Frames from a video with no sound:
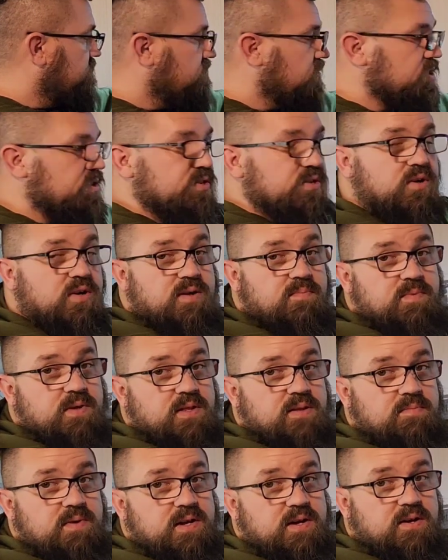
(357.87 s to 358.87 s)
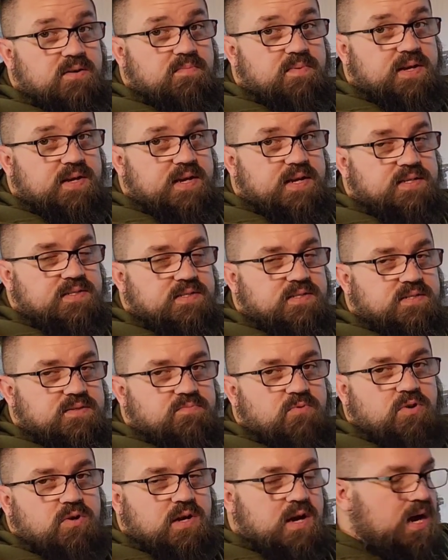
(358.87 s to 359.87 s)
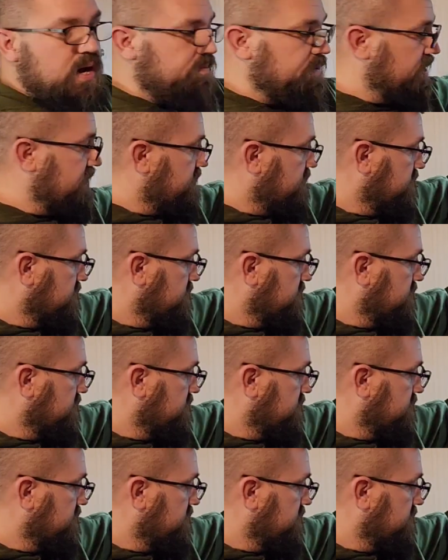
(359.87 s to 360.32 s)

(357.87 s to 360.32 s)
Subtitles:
with 30 millimeter because it's more common.